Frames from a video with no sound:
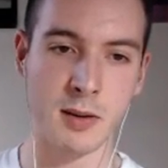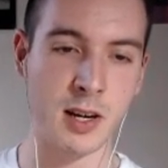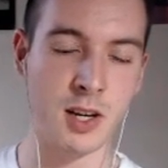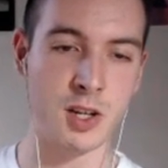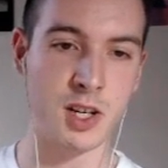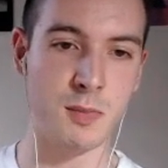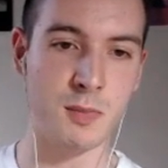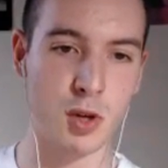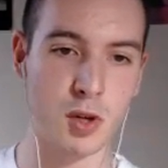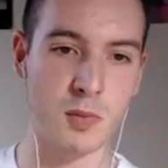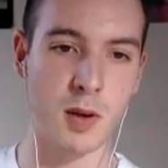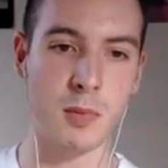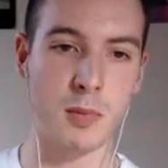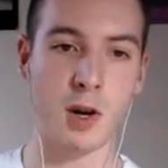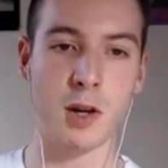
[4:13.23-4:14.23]
but I just push
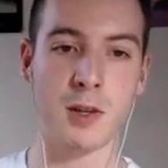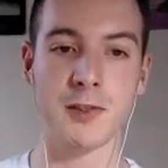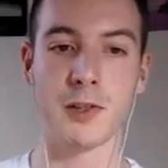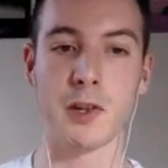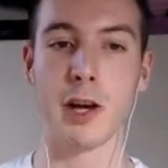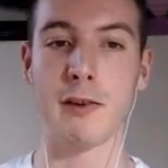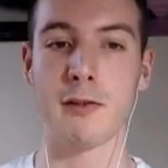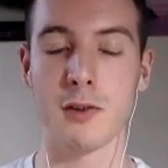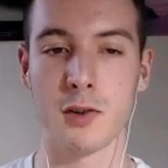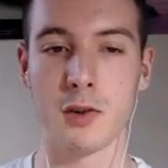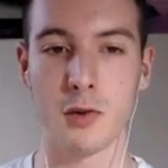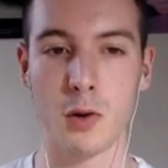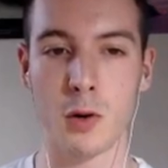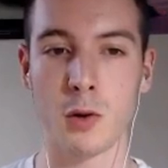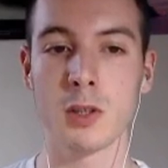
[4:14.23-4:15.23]
my pawns now. I've
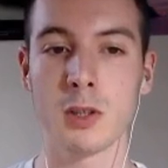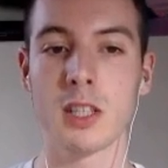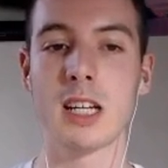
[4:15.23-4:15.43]
controlled